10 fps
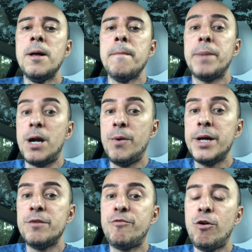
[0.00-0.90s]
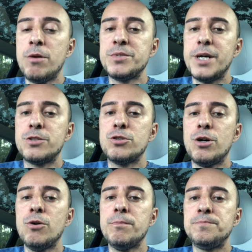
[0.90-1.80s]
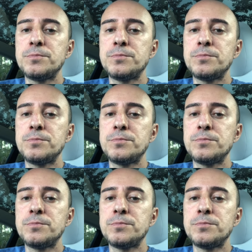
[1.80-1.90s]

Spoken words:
But I read in forums that so